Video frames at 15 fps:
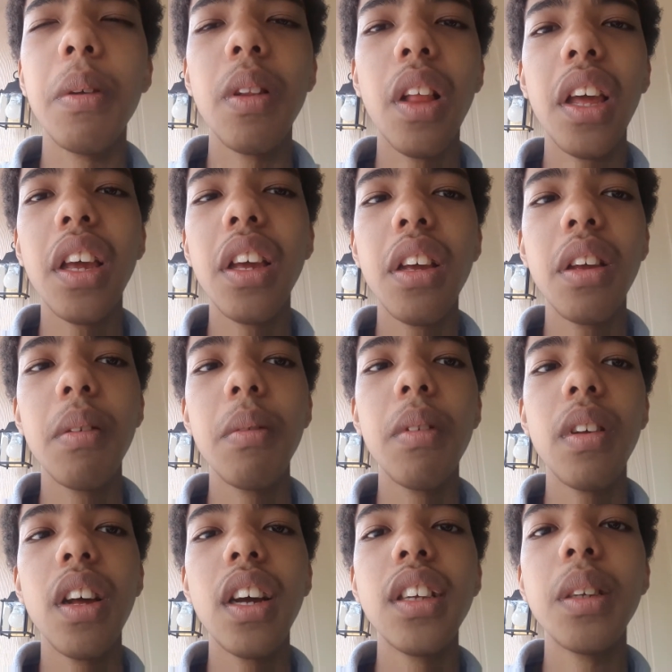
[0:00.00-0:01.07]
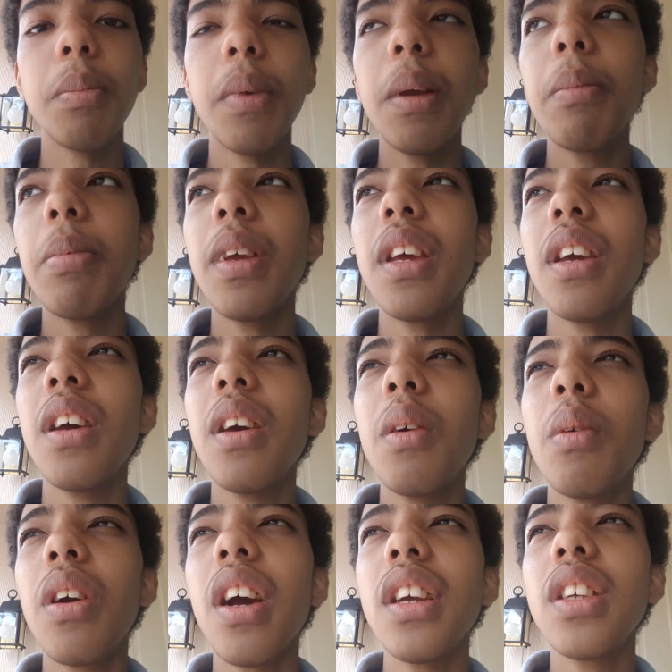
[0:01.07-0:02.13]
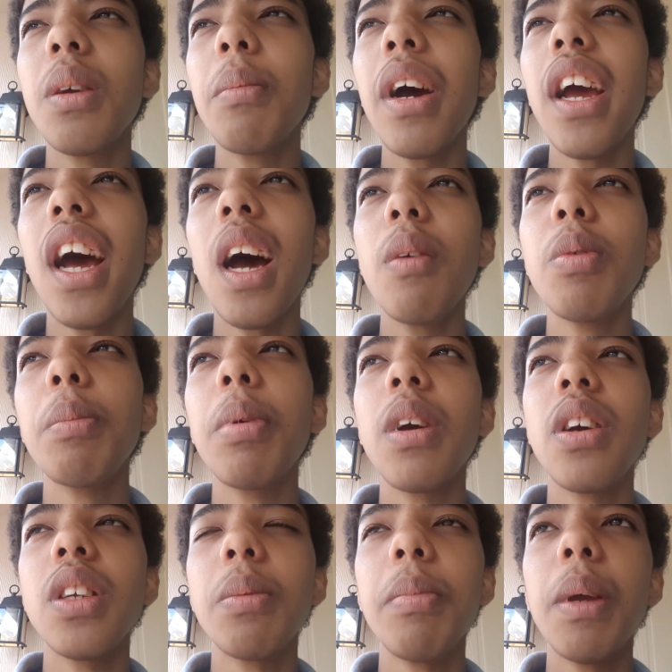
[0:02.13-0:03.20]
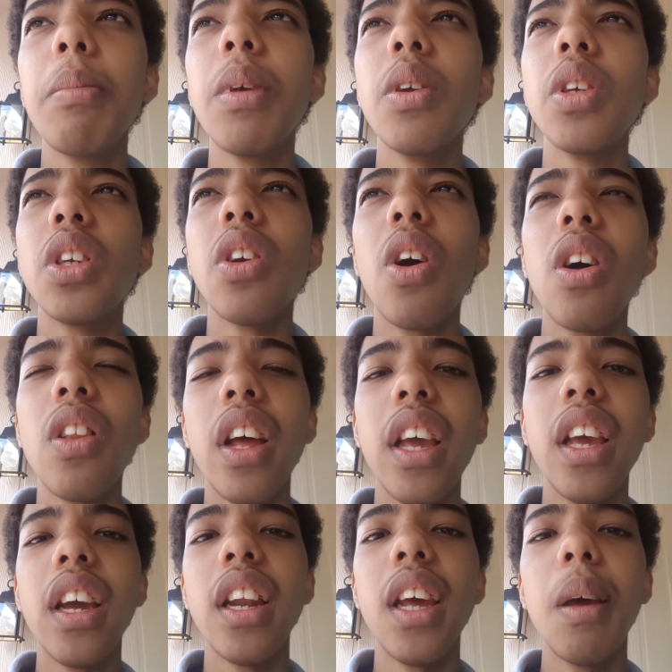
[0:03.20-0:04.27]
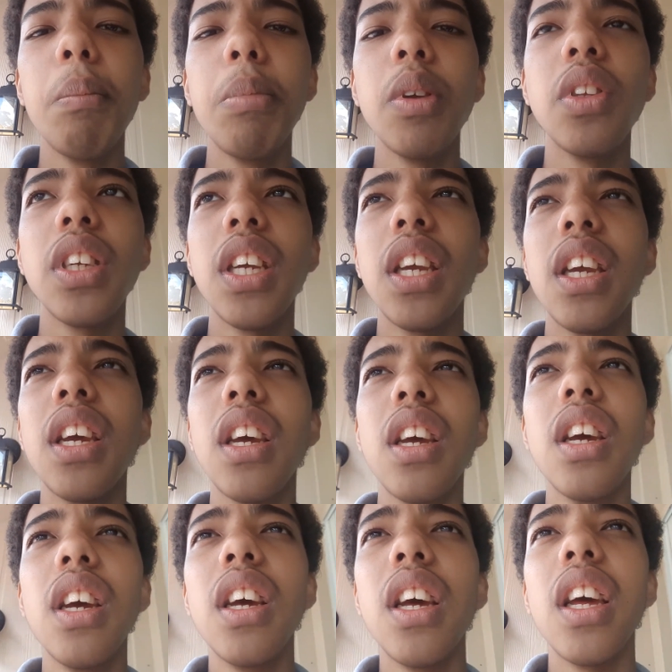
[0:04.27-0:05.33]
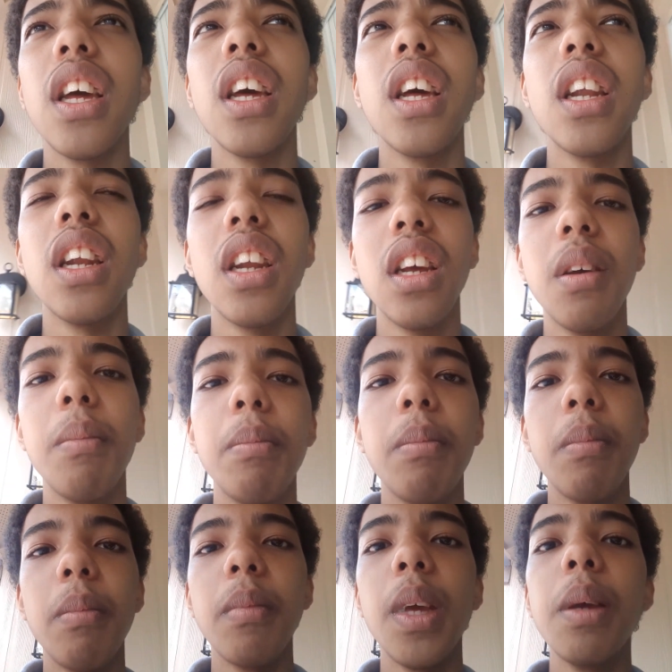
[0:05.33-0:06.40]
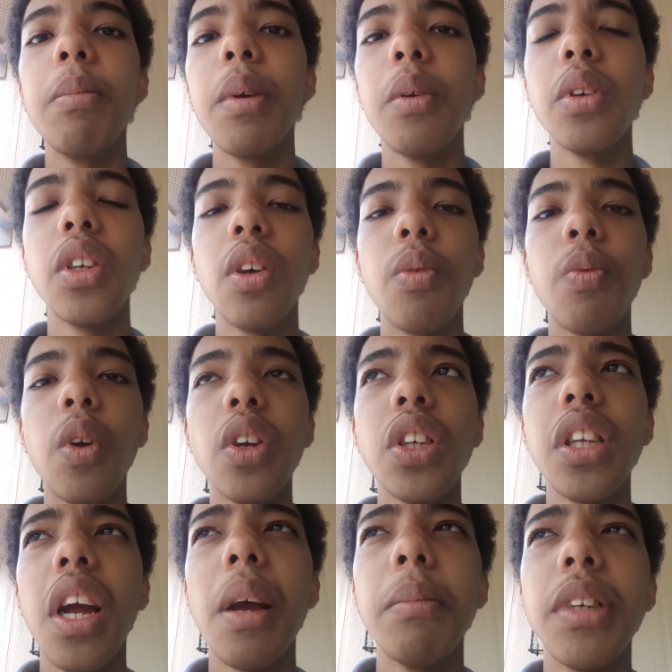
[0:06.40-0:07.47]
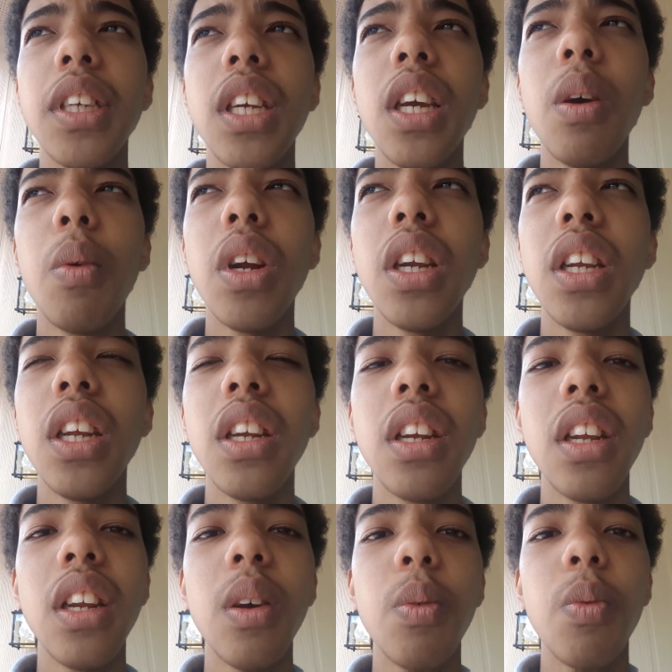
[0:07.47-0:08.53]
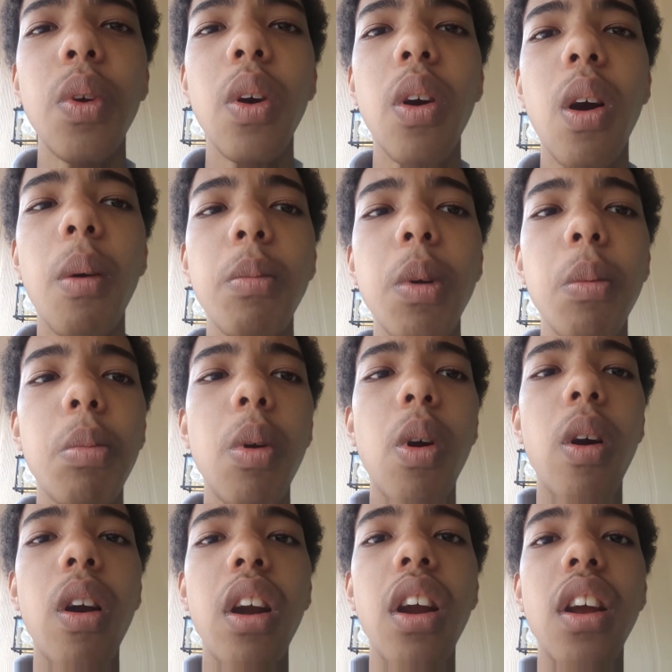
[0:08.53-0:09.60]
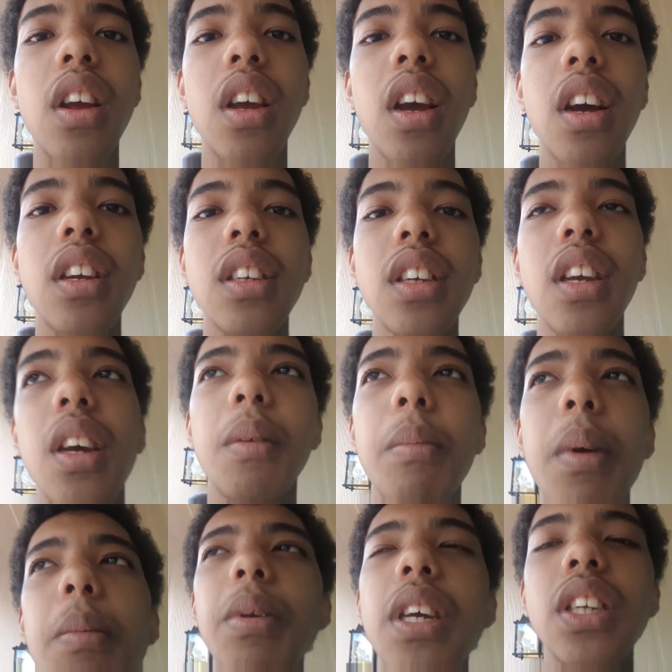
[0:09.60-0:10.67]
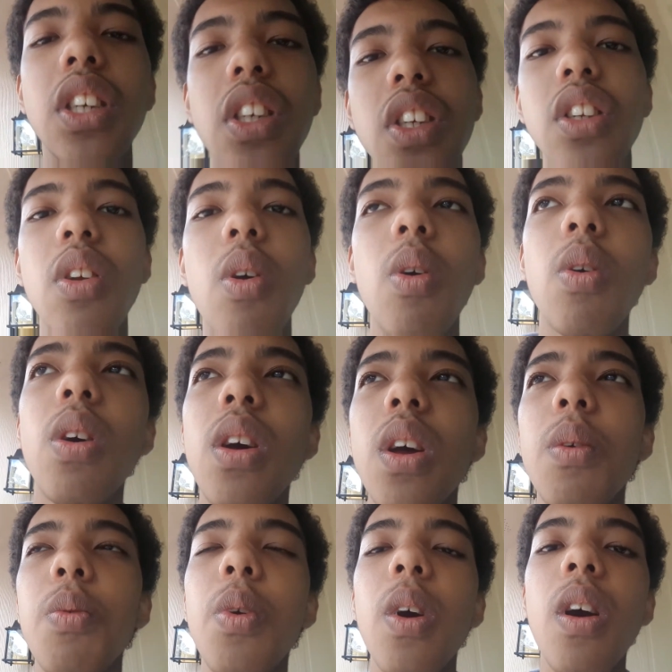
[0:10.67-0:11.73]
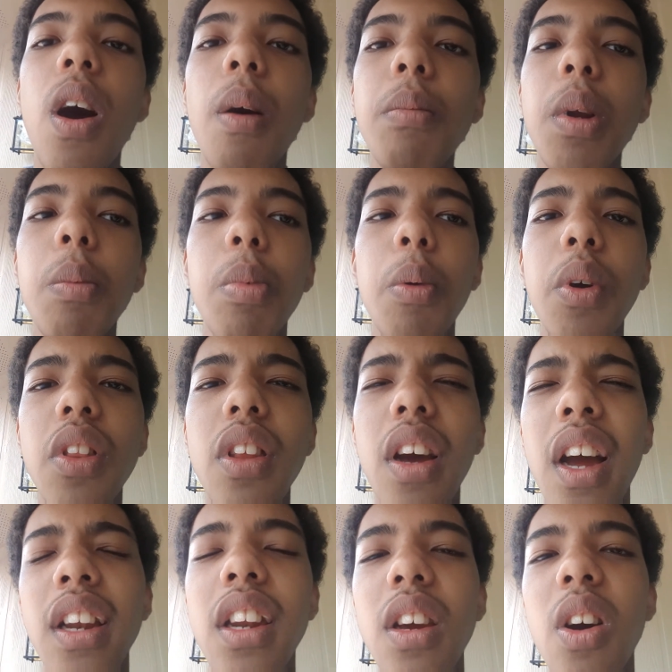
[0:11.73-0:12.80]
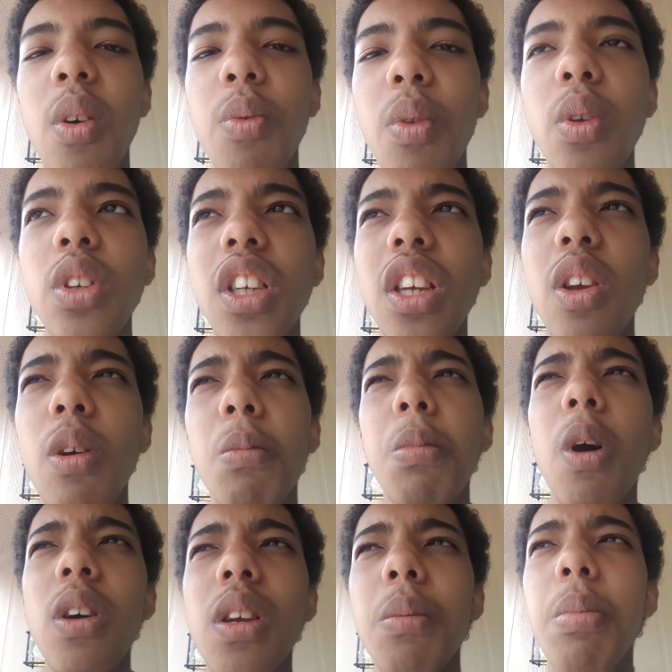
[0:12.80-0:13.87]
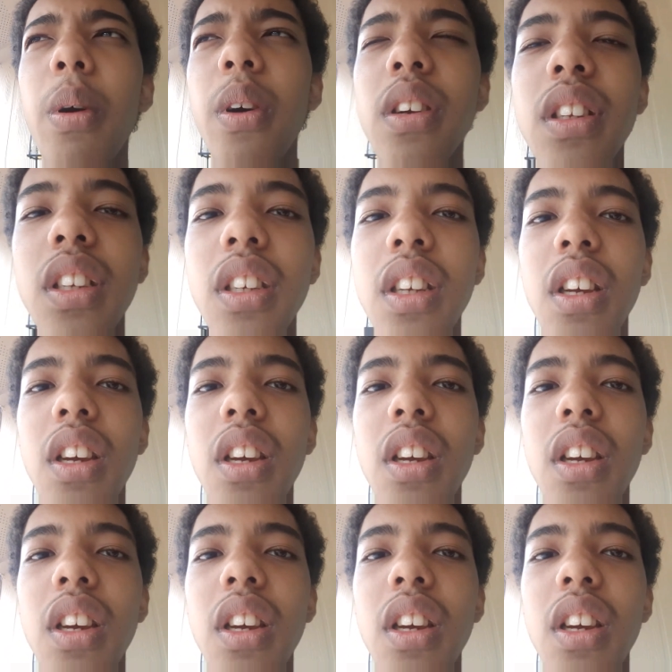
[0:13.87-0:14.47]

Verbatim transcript: like, guys, maybe, guys, you might have it because maybe you saw, like, an amputee and maybe it was your first time seeing one and you didn't feel comfortable or, guys, maybe you just don't feel comfortable with the idea of losing your body parts